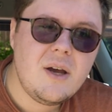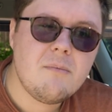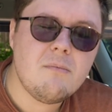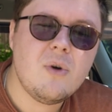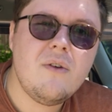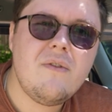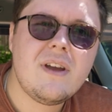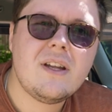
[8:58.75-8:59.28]

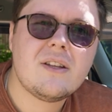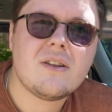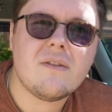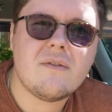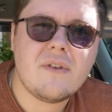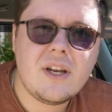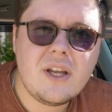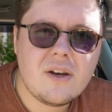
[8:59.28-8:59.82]
moving into the
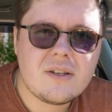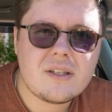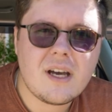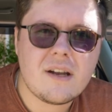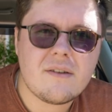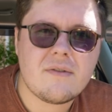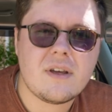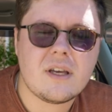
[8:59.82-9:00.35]
video
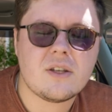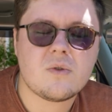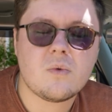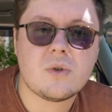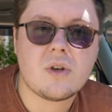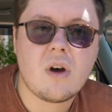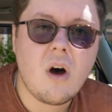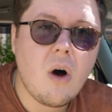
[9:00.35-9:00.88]
side of things
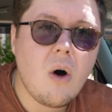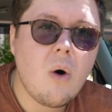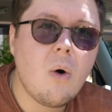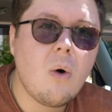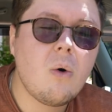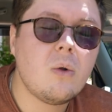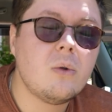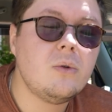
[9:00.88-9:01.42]
was a
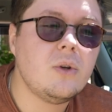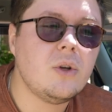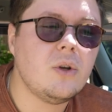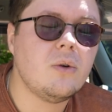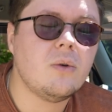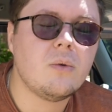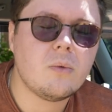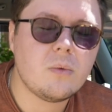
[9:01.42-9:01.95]
whole
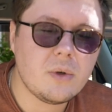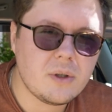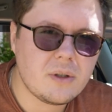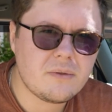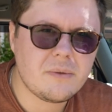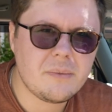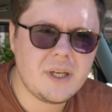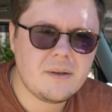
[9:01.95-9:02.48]
new
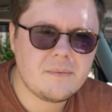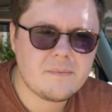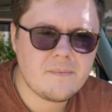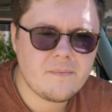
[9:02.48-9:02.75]
world for me.